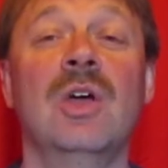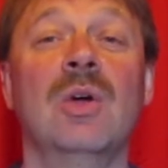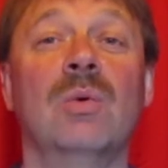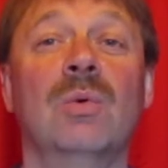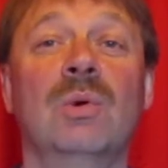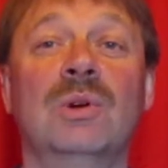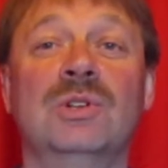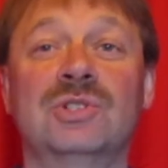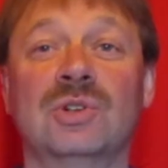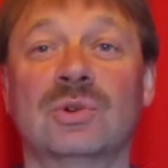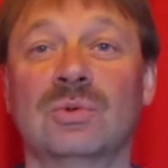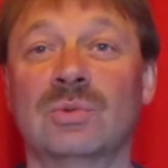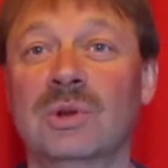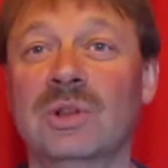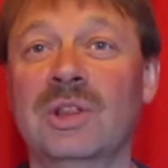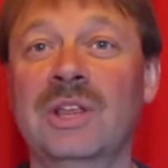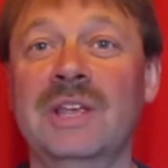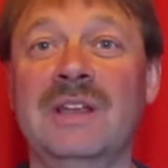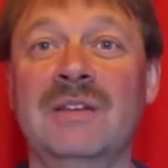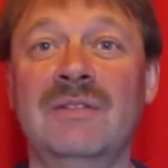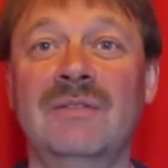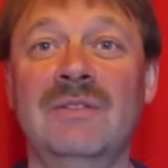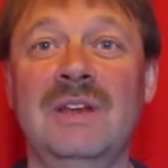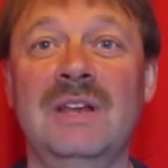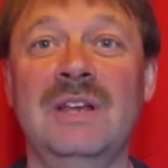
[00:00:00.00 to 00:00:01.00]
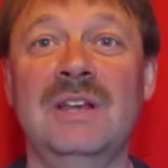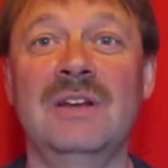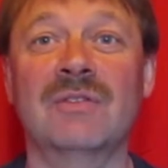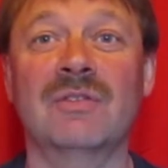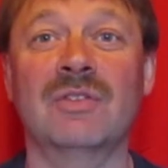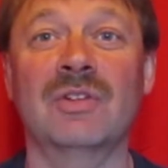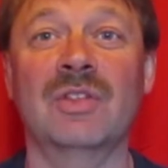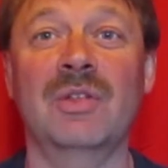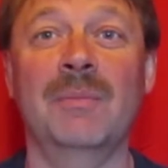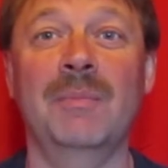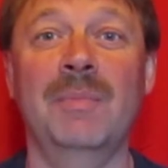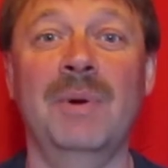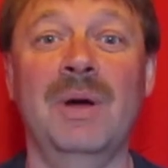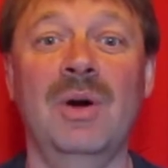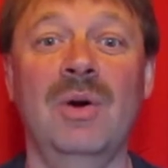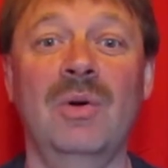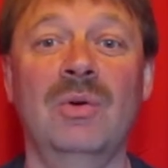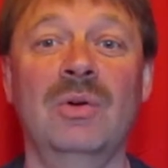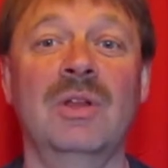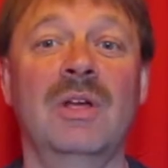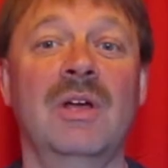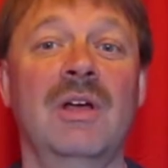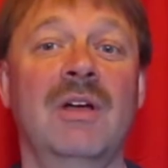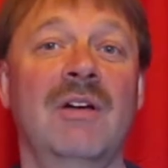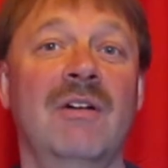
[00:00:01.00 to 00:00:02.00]
which are really convenient for the
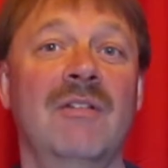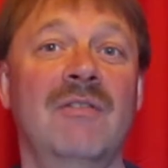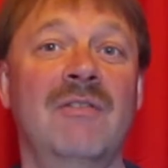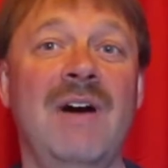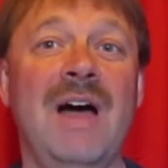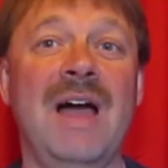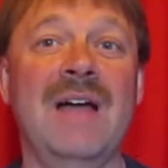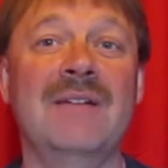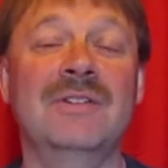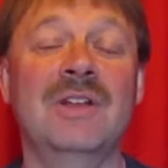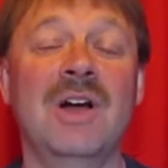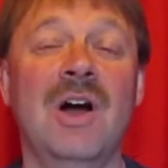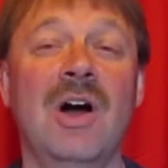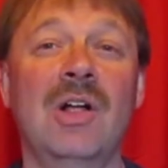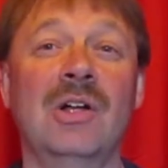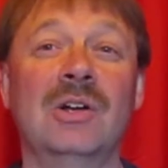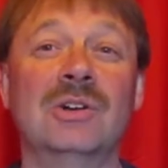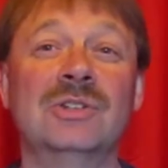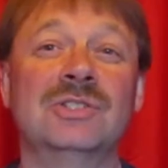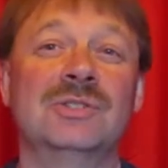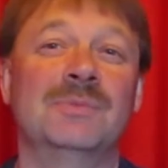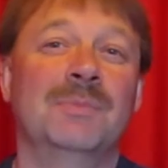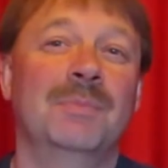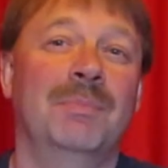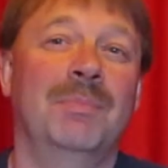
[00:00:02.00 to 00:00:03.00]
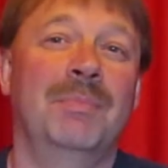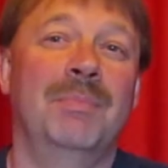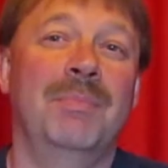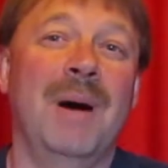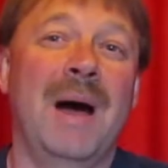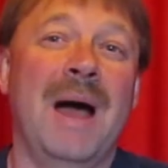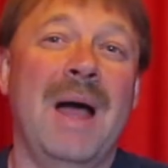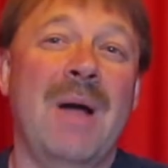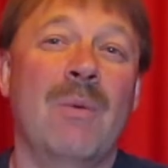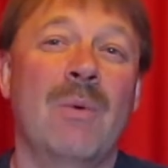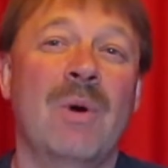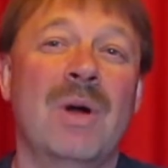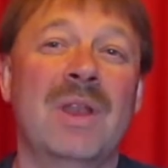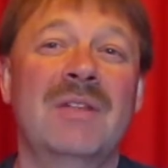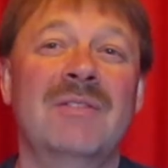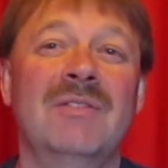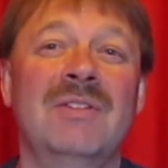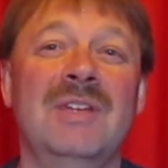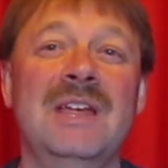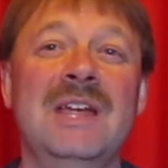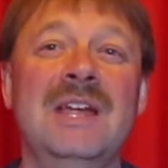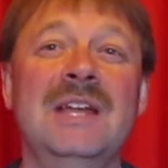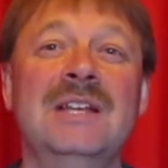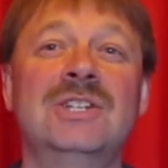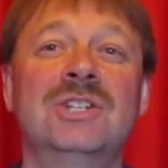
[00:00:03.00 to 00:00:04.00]
boat, $5. Buy one
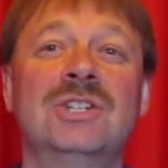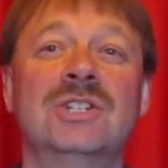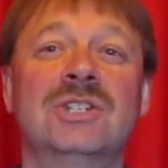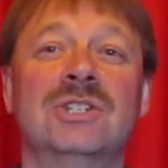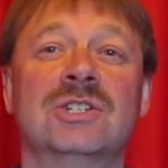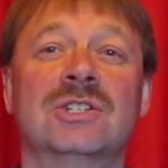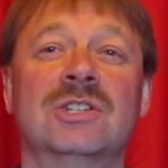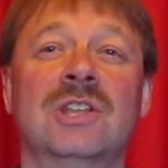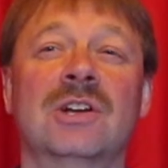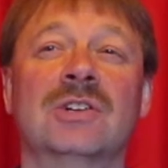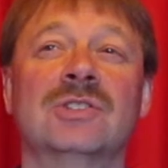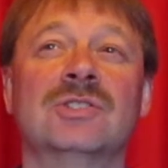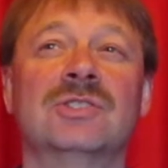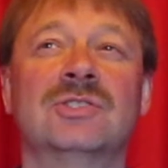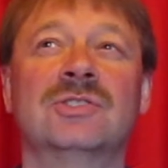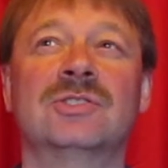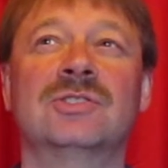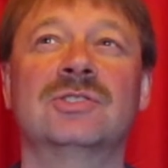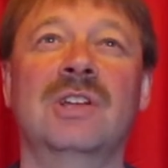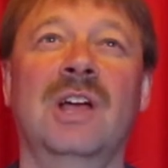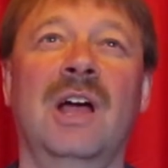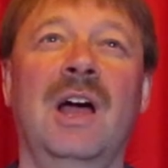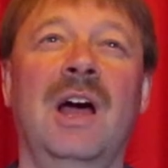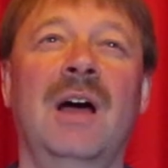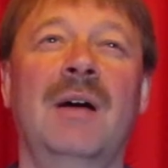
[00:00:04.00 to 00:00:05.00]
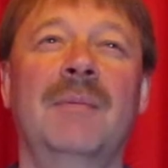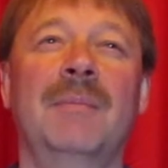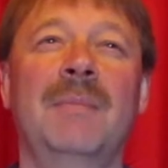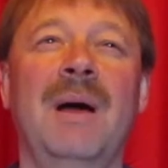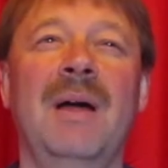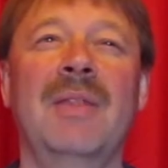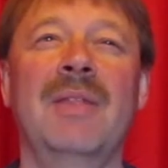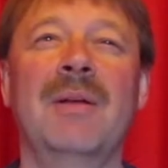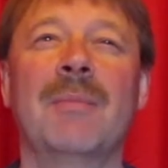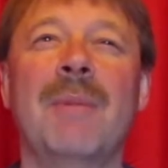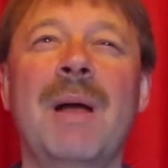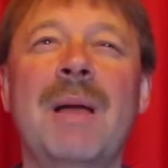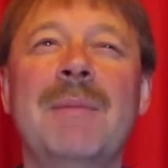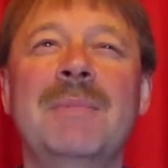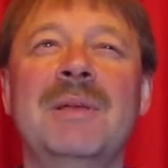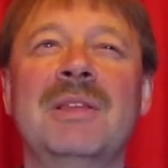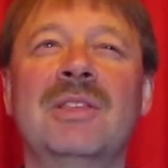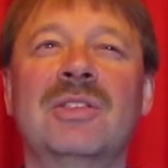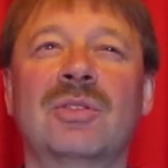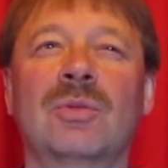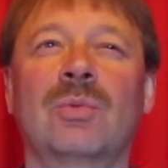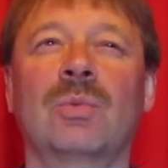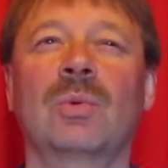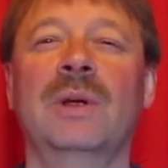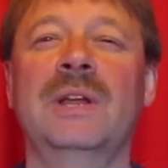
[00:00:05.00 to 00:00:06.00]
of each. There's there might be
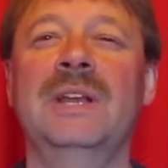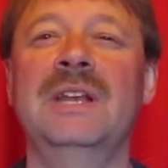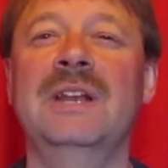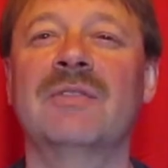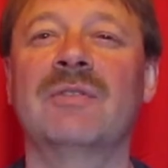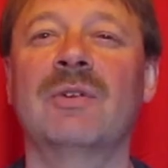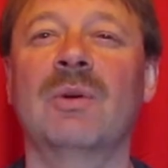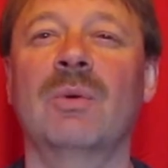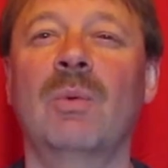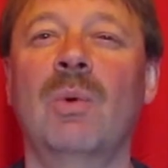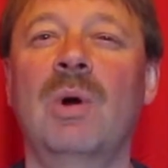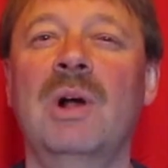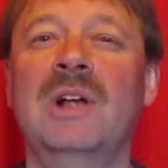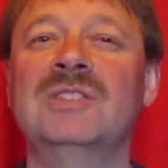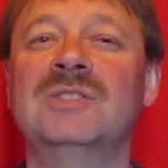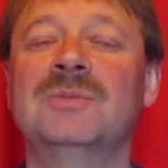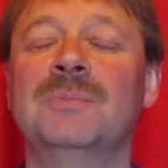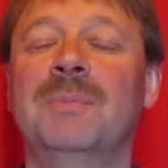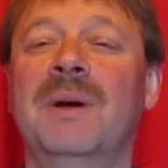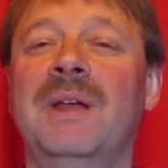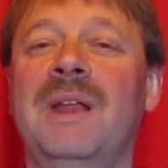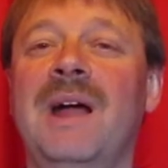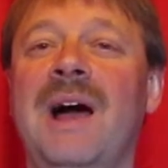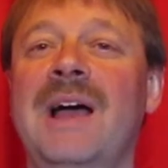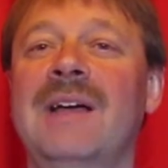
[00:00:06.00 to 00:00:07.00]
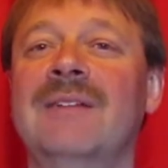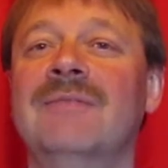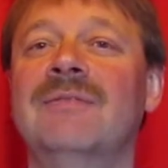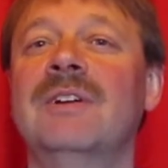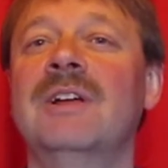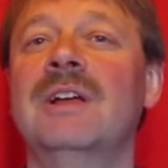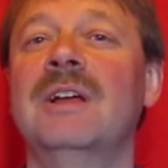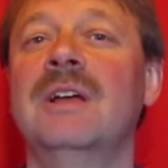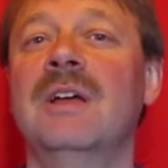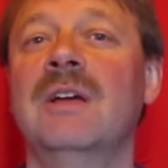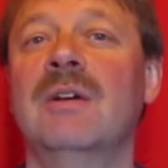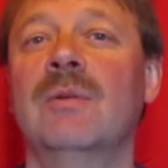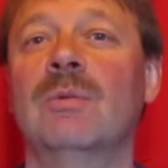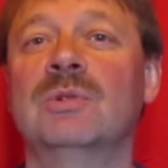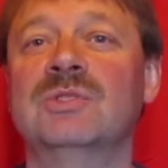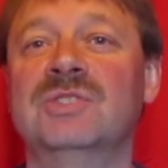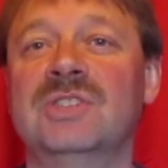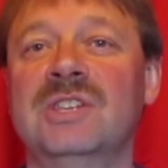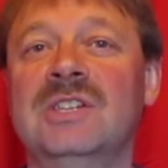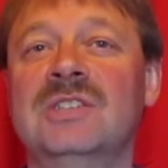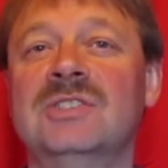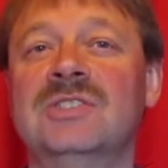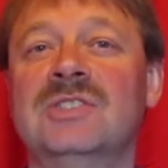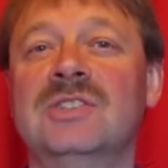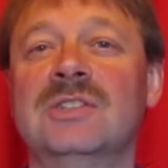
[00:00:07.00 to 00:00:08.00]
3 different ones, but it
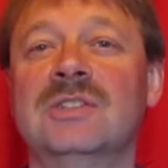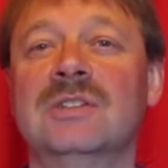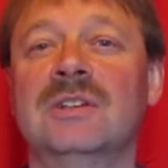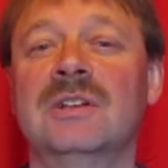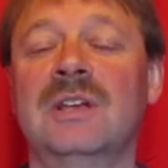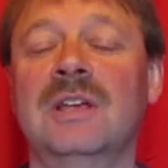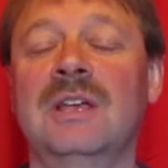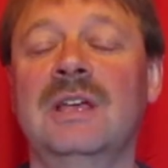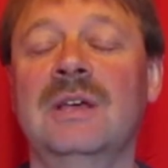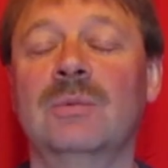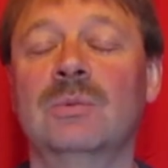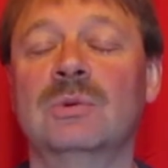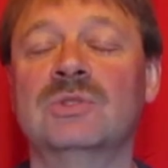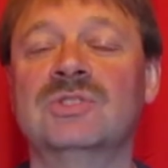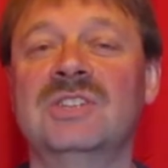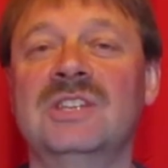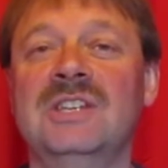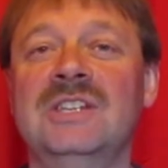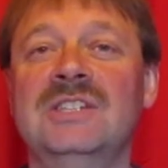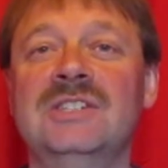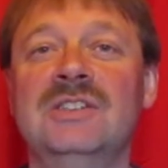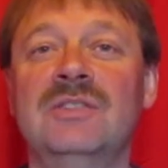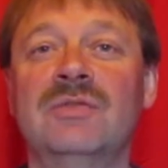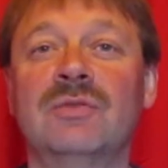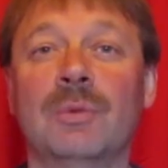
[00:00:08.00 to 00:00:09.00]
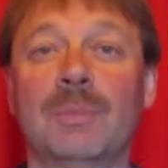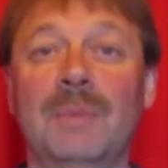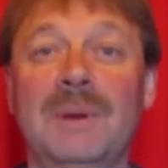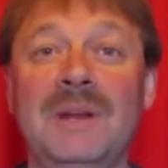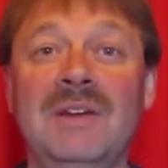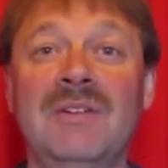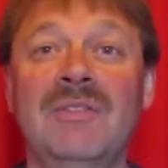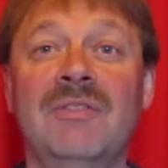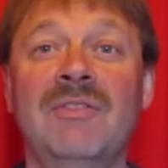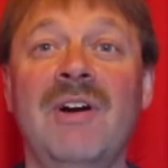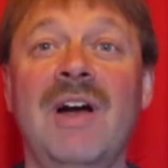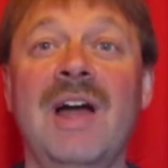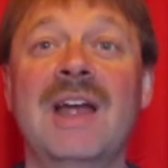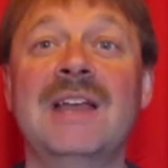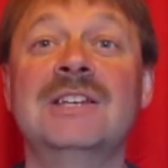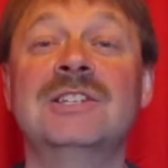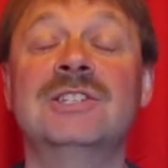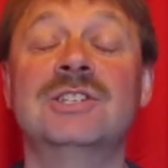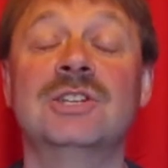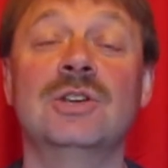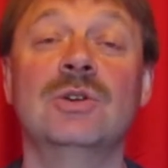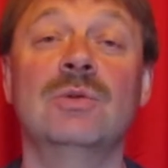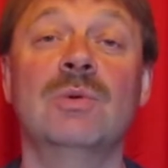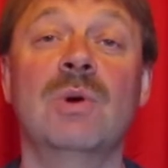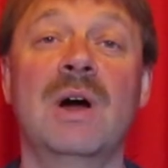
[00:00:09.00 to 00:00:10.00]
was easy for me to
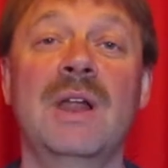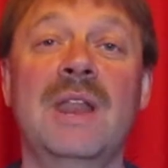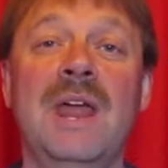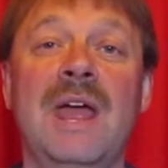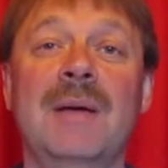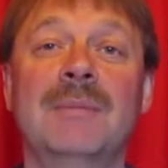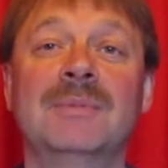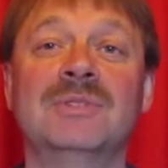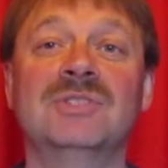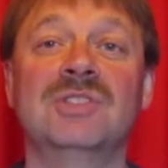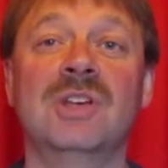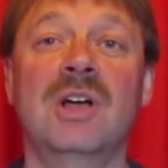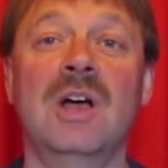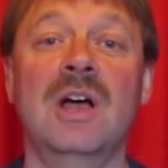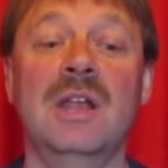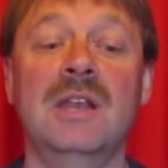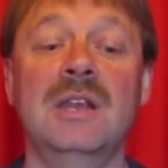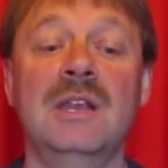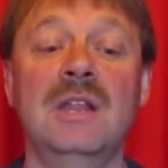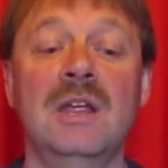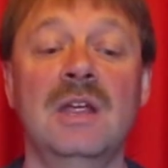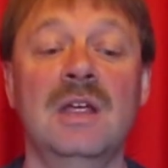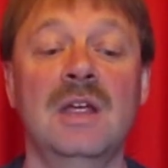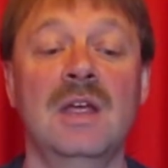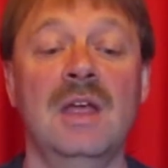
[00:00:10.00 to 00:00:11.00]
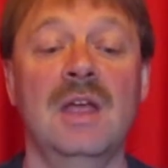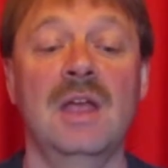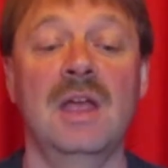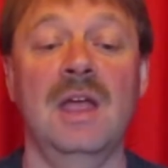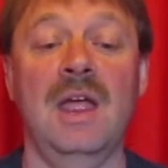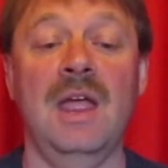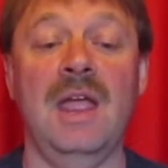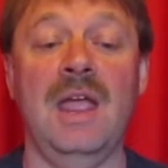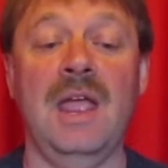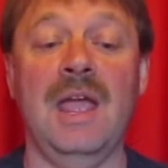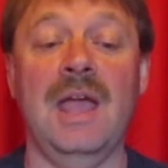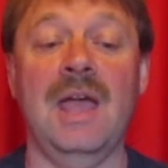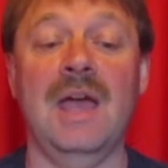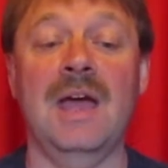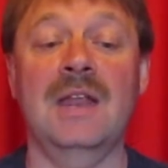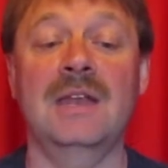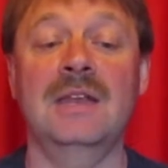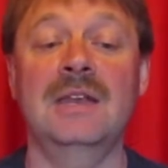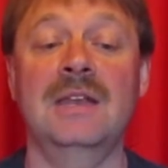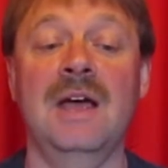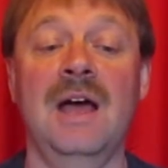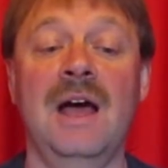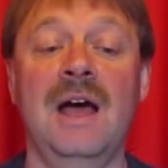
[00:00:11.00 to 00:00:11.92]
find 2 on Amazon, and